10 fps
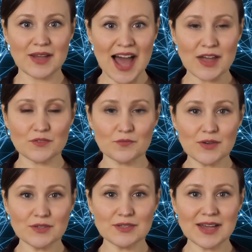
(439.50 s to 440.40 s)
After
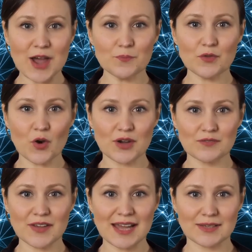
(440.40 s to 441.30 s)
vendors have been
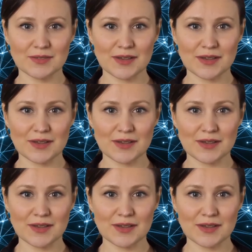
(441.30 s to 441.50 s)
qualified,